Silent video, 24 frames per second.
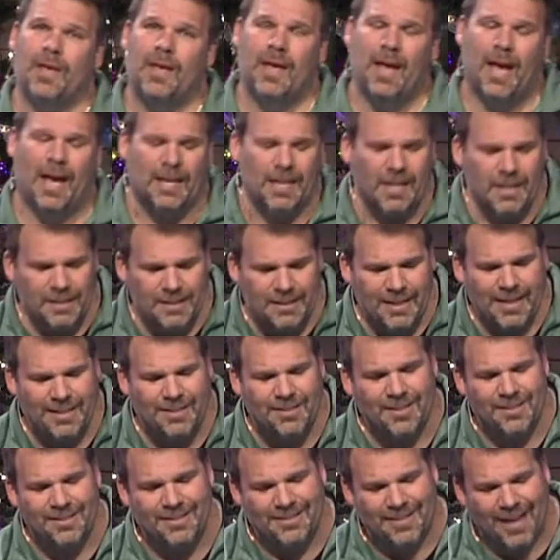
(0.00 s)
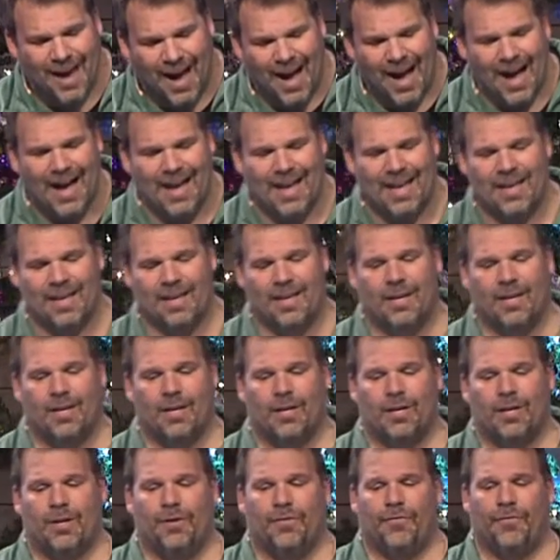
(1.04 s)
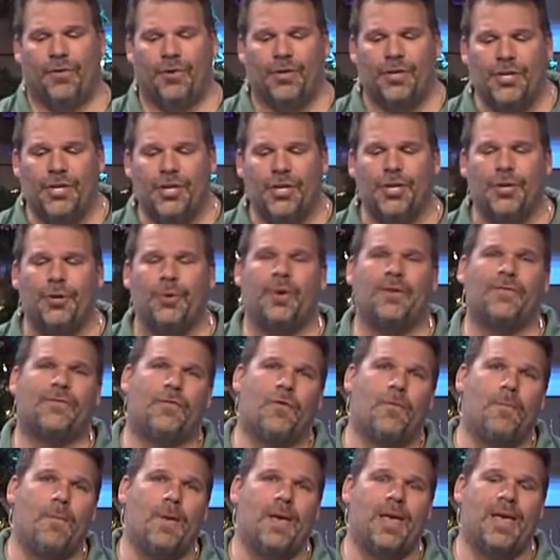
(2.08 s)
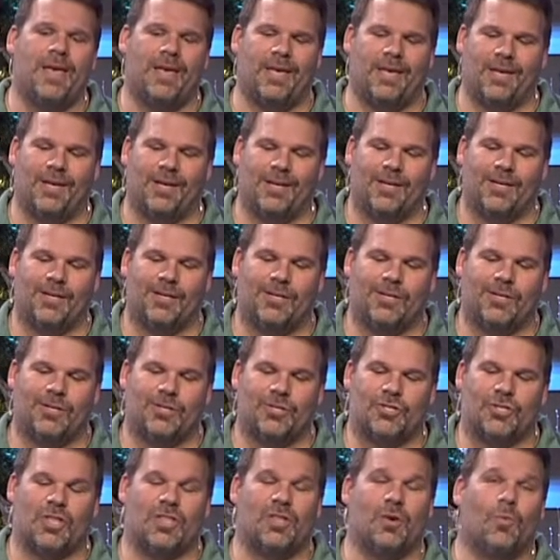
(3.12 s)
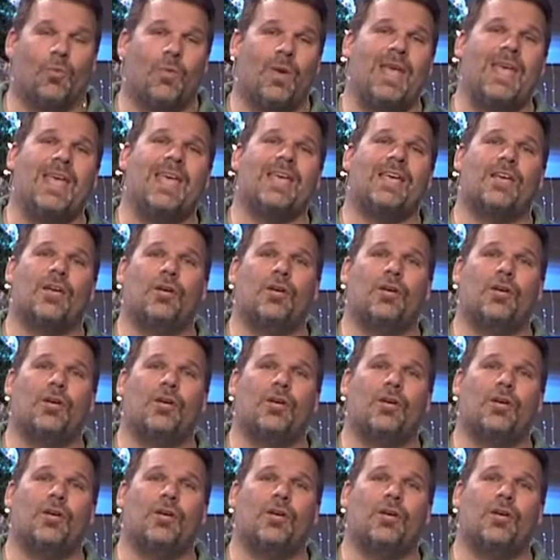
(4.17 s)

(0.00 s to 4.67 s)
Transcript: and indeed to die for you and for me so that we